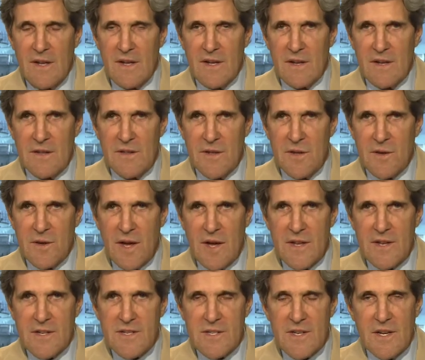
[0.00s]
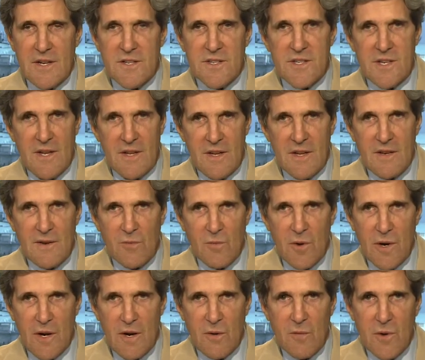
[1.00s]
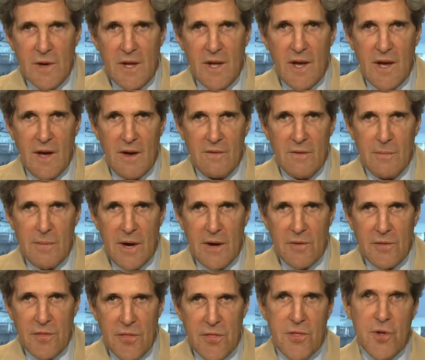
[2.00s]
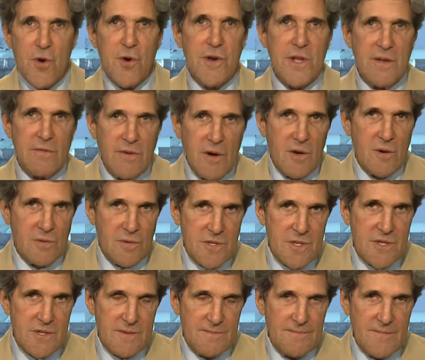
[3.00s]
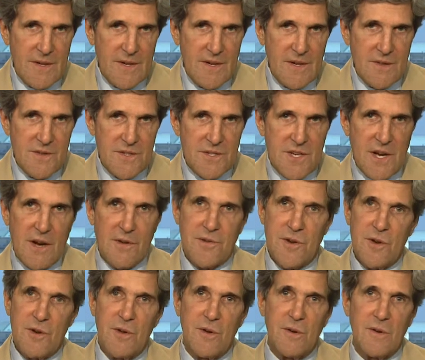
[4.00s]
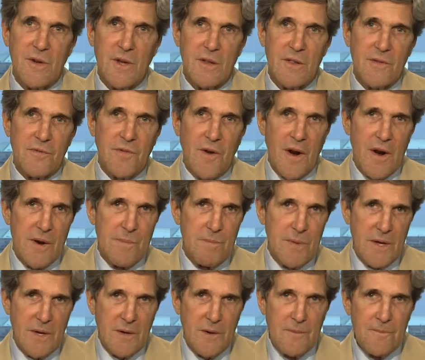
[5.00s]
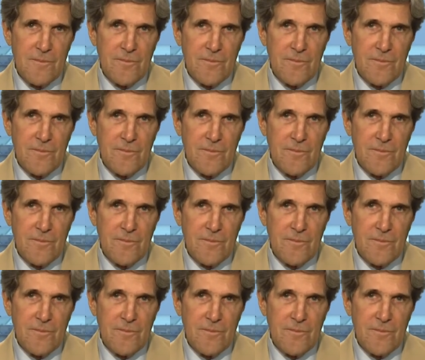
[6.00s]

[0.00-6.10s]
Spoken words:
in the United States Senate, where we have about 30 votes this afternoon on the Farm Bill.